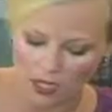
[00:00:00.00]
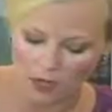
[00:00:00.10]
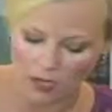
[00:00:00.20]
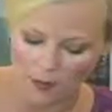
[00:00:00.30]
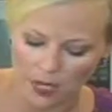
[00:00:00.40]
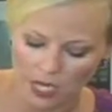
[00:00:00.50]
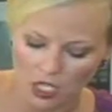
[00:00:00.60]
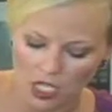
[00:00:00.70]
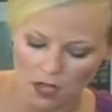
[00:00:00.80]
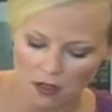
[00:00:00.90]
little cupcake
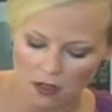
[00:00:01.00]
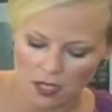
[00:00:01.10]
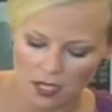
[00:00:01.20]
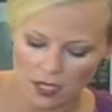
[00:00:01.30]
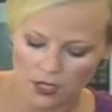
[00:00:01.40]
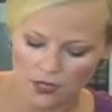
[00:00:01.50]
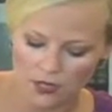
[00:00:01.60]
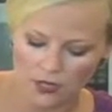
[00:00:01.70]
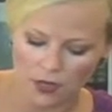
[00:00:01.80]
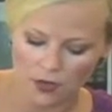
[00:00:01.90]
shell.
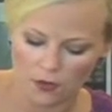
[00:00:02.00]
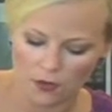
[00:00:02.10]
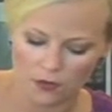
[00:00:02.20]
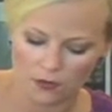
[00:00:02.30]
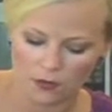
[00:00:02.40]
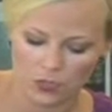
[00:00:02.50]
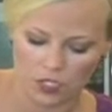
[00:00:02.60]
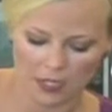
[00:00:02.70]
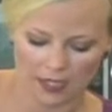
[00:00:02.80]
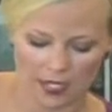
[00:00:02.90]
So
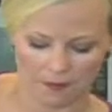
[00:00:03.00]
just like that.